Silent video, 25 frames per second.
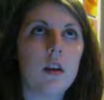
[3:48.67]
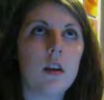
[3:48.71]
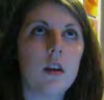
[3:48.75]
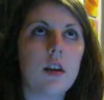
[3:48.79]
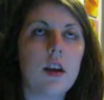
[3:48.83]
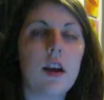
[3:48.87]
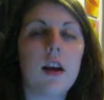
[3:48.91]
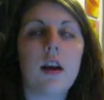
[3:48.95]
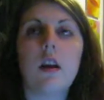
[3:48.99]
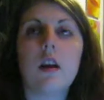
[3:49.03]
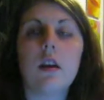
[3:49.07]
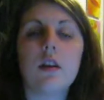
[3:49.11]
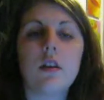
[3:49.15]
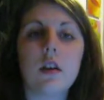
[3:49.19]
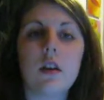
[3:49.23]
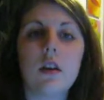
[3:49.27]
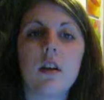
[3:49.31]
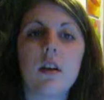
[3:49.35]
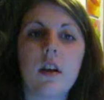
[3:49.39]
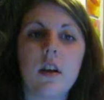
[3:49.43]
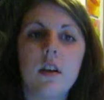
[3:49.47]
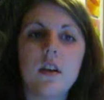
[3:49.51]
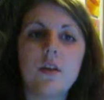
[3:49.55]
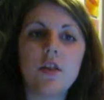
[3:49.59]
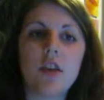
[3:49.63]

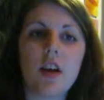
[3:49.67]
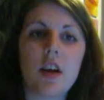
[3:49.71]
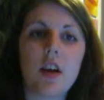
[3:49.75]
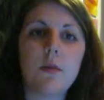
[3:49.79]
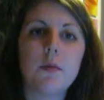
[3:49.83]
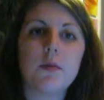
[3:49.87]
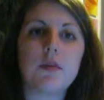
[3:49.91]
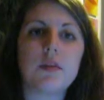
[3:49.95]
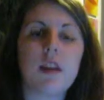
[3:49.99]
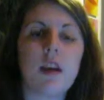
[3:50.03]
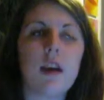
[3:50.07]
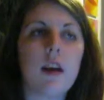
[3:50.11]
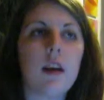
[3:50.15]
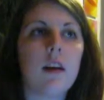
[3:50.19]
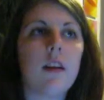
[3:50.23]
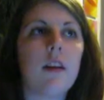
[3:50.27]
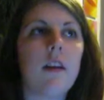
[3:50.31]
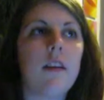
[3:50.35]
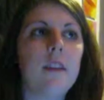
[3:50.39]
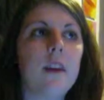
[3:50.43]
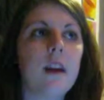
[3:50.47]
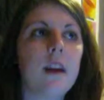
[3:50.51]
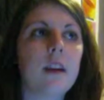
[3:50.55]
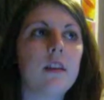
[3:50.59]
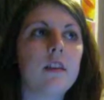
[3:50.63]
a chair was there,
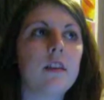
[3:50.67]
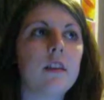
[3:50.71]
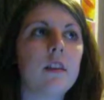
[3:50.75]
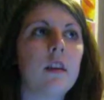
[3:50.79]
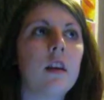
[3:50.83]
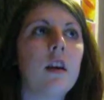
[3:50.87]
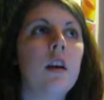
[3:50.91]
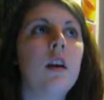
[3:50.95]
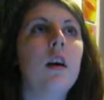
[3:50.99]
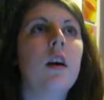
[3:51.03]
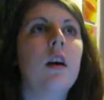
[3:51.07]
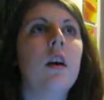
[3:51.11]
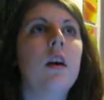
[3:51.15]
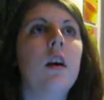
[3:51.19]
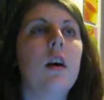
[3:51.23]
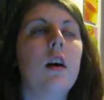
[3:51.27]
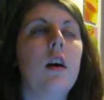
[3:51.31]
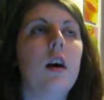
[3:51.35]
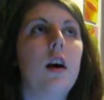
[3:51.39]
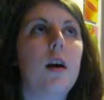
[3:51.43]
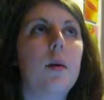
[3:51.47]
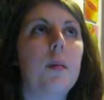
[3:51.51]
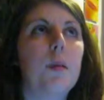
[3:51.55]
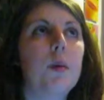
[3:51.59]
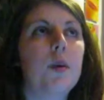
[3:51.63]
and then
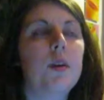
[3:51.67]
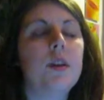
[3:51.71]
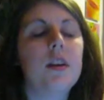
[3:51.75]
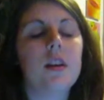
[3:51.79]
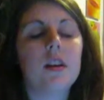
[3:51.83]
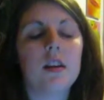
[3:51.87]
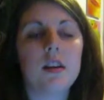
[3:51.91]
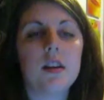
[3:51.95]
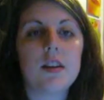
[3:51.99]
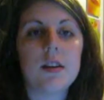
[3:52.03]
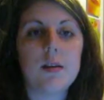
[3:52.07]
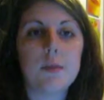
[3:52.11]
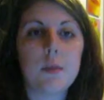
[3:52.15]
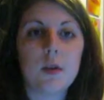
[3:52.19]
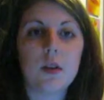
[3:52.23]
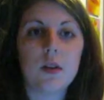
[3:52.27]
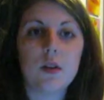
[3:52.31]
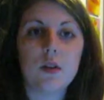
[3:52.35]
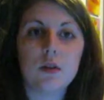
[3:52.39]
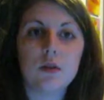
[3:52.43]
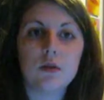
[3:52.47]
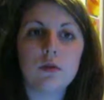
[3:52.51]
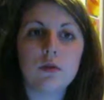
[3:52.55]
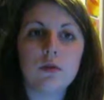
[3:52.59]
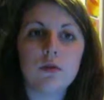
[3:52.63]
I put your
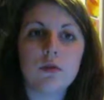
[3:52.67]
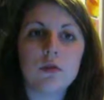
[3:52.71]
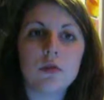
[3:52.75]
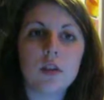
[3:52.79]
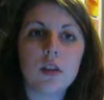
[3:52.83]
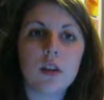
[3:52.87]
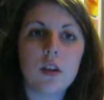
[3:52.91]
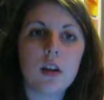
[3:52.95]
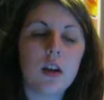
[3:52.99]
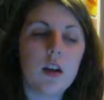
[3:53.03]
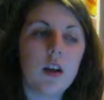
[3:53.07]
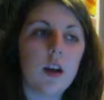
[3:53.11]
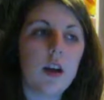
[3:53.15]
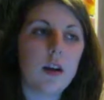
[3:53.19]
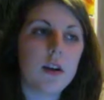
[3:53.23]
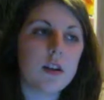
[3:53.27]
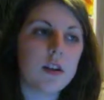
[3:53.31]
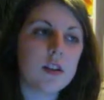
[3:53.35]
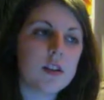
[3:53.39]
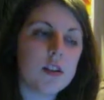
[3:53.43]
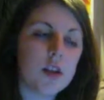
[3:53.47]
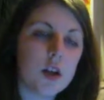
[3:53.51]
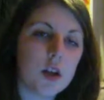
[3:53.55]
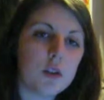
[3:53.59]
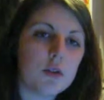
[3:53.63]
typical like
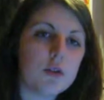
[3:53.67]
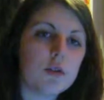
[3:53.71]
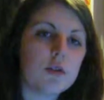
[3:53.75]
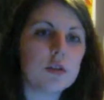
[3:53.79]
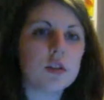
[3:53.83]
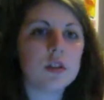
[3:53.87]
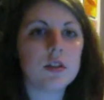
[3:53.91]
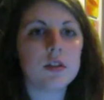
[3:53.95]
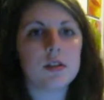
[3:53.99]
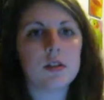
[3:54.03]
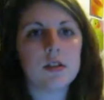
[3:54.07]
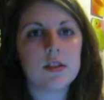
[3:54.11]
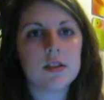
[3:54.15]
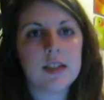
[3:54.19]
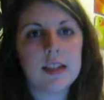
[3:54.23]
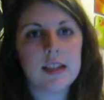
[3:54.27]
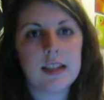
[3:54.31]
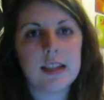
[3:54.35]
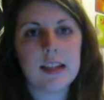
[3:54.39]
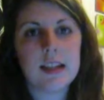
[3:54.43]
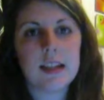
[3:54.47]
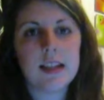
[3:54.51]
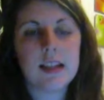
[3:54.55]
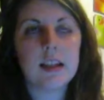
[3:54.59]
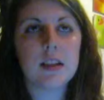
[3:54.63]
deodorant,
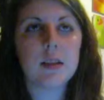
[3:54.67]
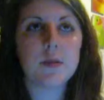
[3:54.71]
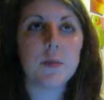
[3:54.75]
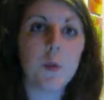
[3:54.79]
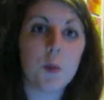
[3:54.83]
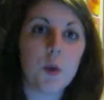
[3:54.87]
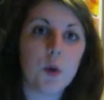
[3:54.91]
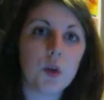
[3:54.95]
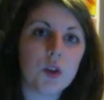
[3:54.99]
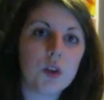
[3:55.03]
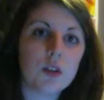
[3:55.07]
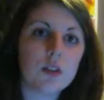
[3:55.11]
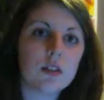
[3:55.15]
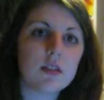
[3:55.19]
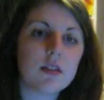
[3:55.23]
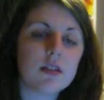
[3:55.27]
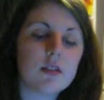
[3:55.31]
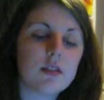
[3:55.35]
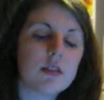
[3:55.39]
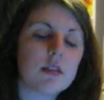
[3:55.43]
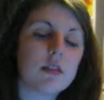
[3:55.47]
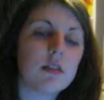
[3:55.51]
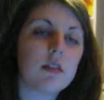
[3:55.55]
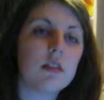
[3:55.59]
CDs, books,